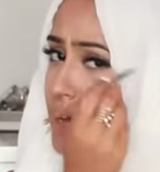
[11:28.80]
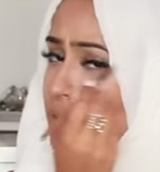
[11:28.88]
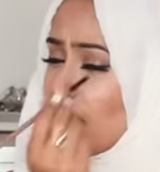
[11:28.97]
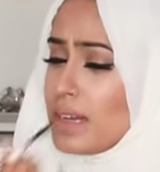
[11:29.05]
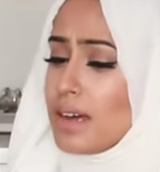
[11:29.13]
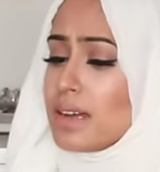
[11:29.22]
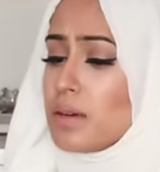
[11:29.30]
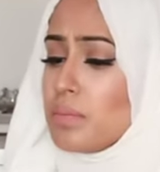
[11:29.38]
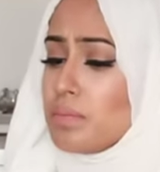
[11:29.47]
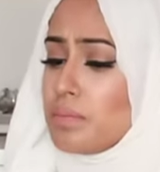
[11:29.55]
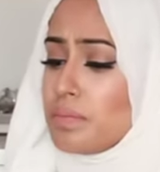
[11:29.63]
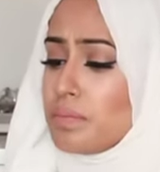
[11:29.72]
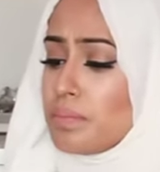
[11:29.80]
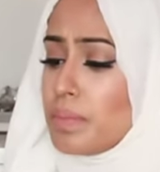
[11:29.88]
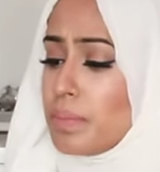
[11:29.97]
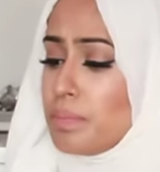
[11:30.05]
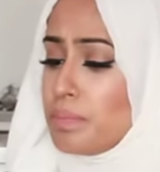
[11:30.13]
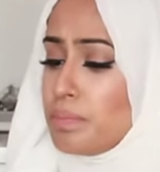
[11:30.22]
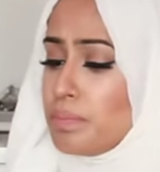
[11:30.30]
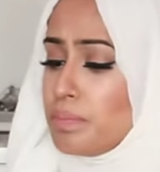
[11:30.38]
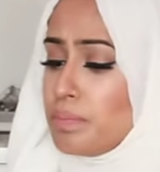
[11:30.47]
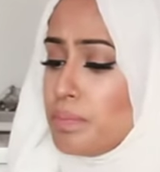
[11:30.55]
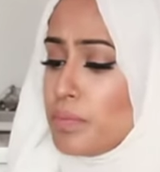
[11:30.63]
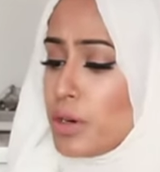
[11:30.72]
an eyeliner
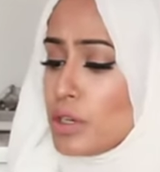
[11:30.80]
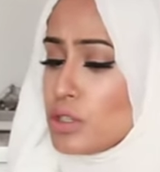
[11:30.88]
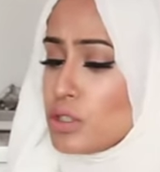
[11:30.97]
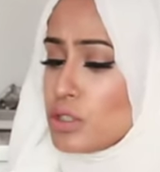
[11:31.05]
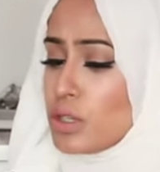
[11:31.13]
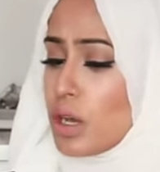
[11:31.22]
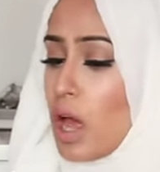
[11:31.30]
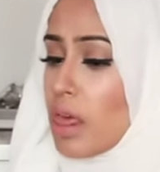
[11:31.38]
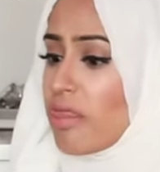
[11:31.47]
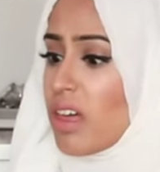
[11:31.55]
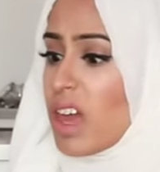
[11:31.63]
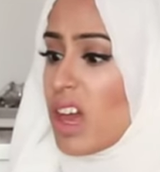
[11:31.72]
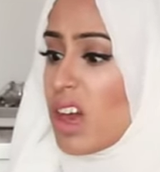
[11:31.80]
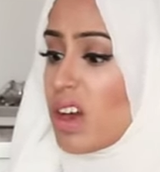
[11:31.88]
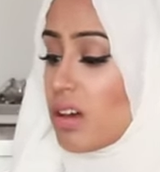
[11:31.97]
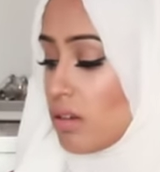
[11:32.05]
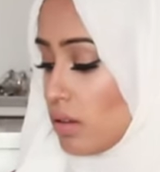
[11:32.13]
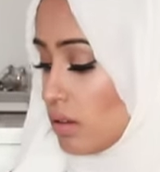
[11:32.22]
brush, I think.